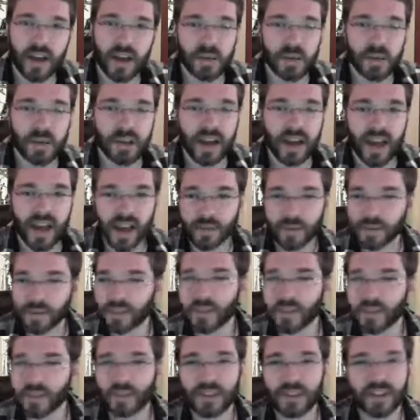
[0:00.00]
i would
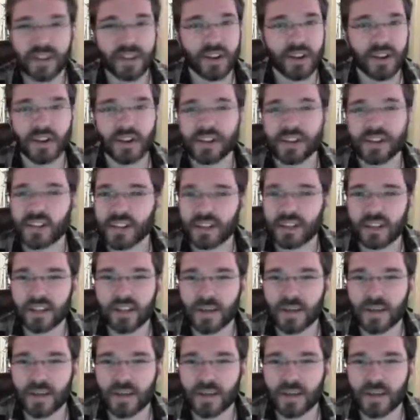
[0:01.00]
absolutely encourage it